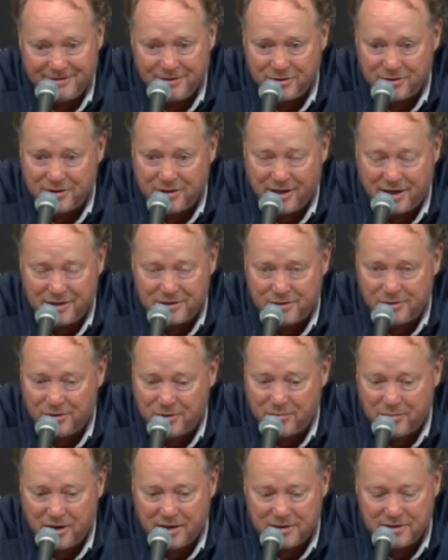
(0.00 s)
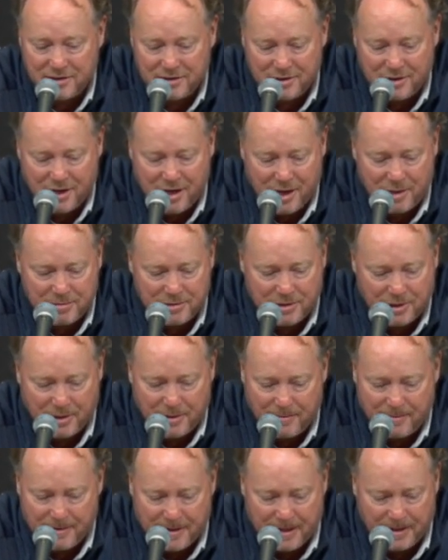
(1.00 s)
those guys do an amazing job.
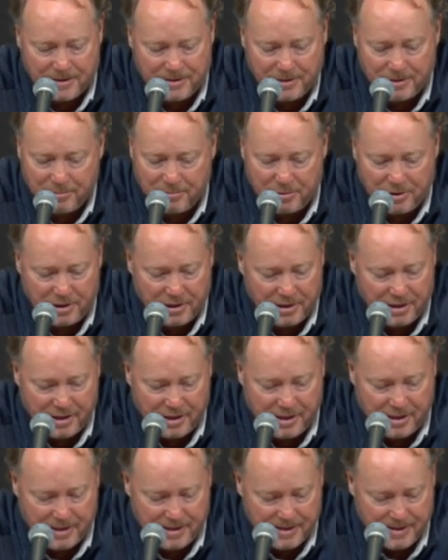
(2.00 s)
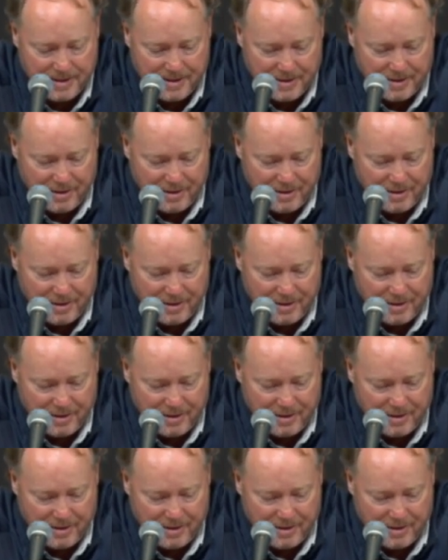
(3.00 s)
So I couldn't be, uh,